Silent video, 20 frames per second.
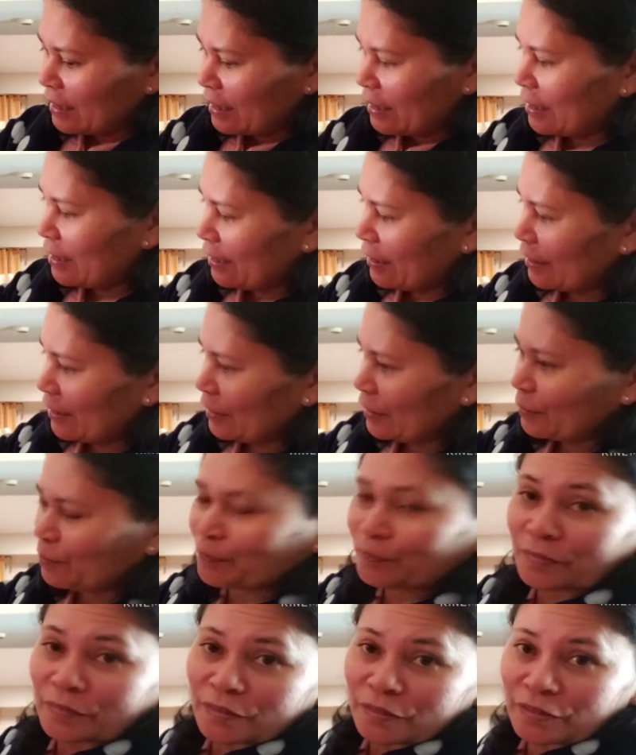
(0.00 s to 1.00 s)
and
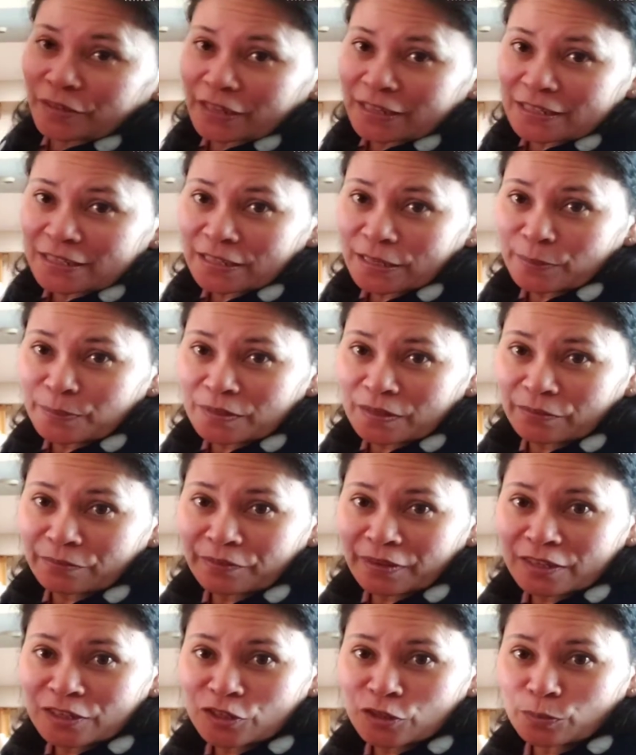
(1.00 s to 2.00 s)
you can steam some
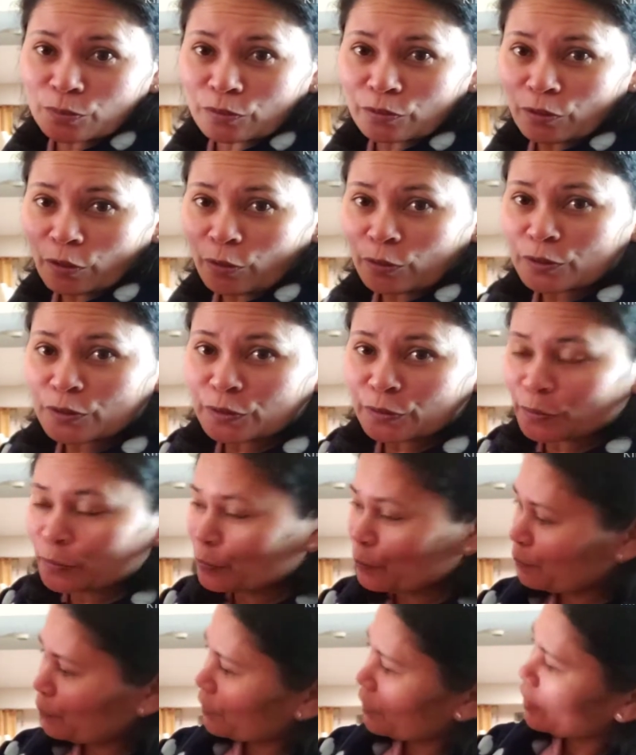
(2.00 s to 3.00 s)
vegetable
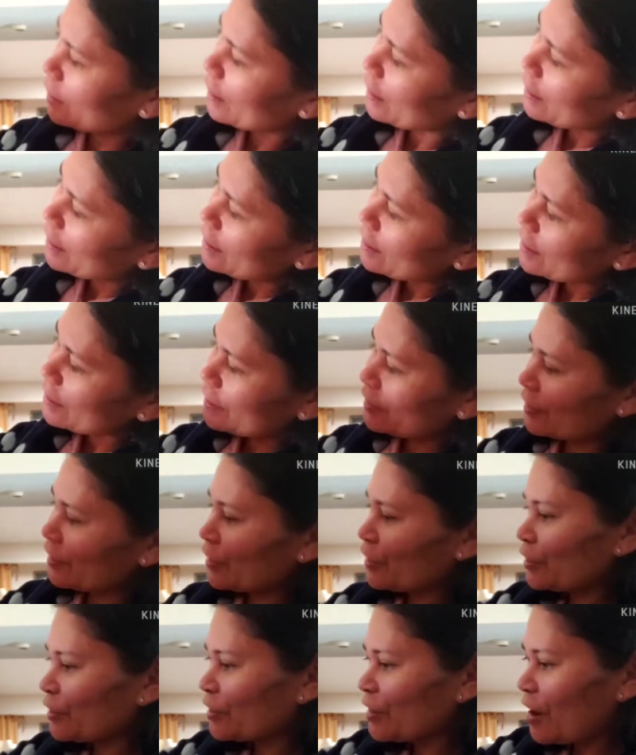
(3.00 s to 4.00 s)
also. There
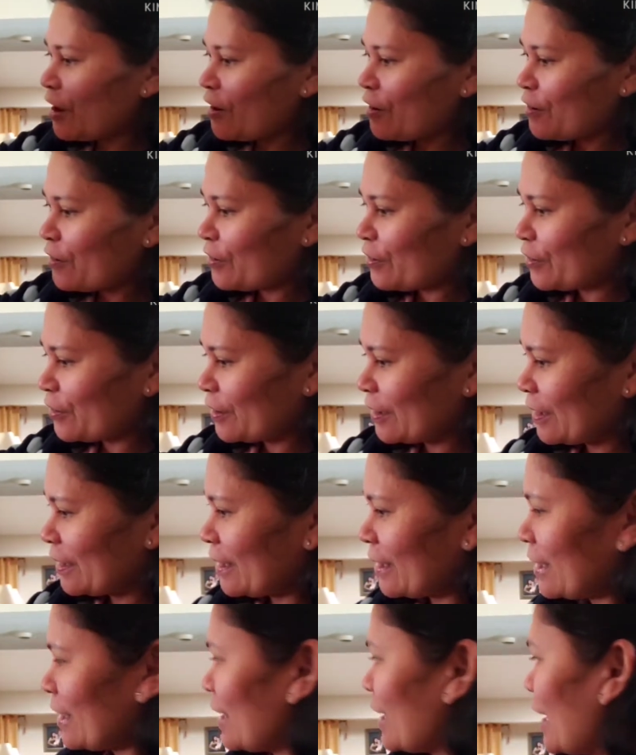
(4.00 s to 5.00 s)
you go.
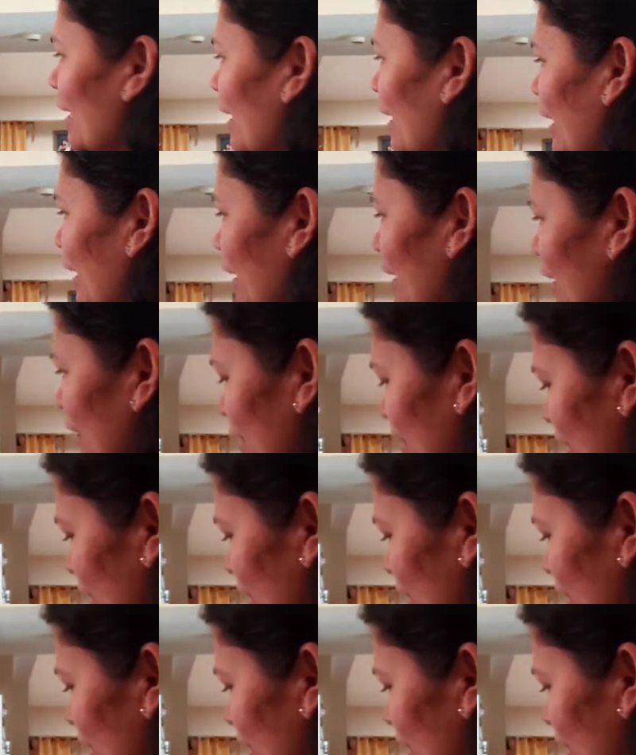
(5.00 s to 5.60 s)
And